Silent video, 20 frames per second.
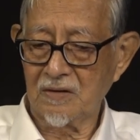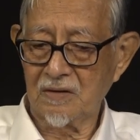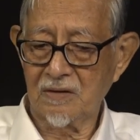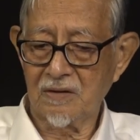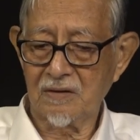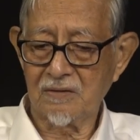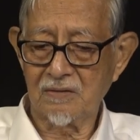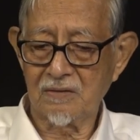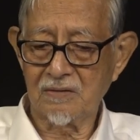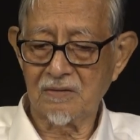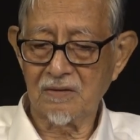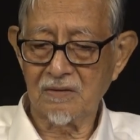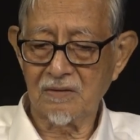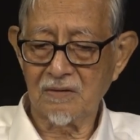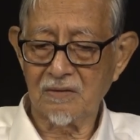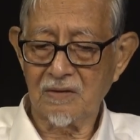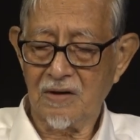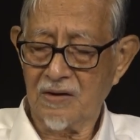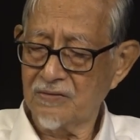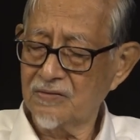And
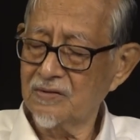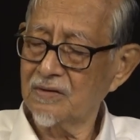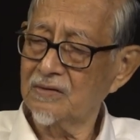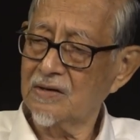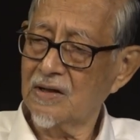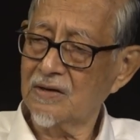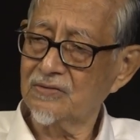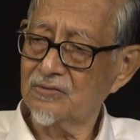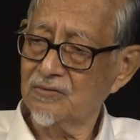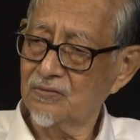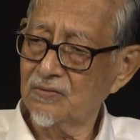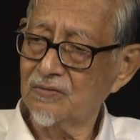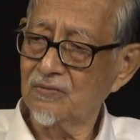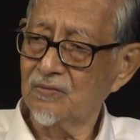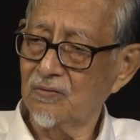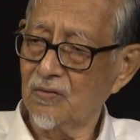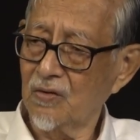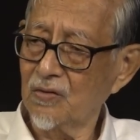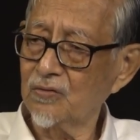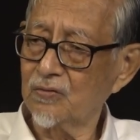uh, I think that's
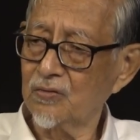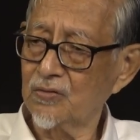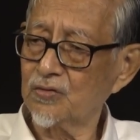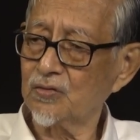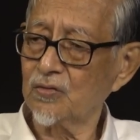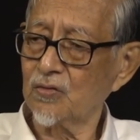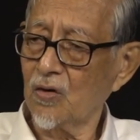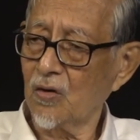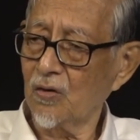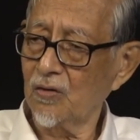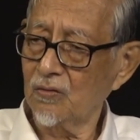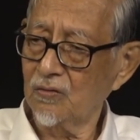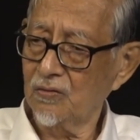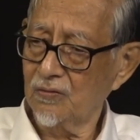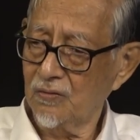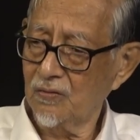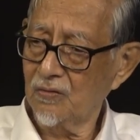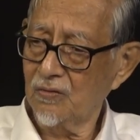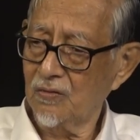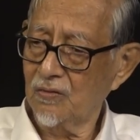what we should all,
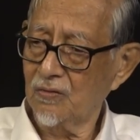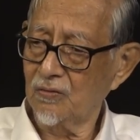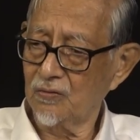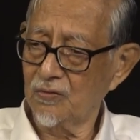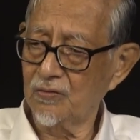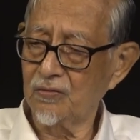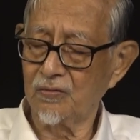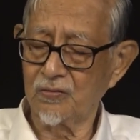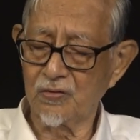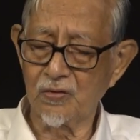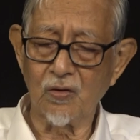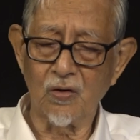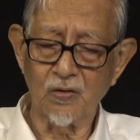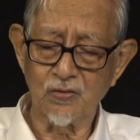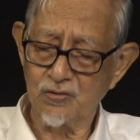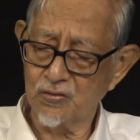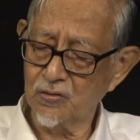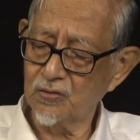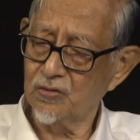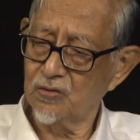we all
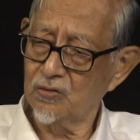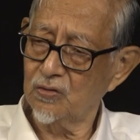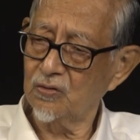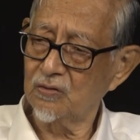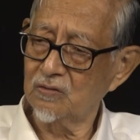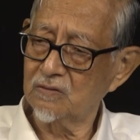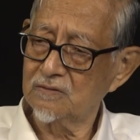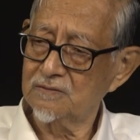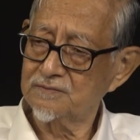should do.